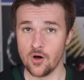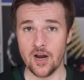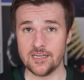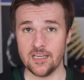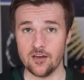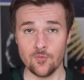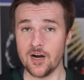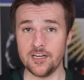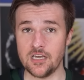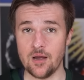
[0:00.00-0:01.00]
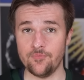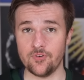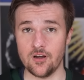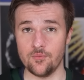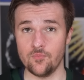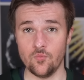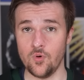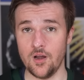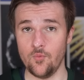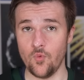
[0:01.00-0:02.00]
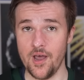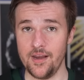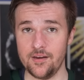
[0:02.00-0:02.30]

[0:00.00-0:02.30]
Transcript: idea. Where'd he come from? What? What?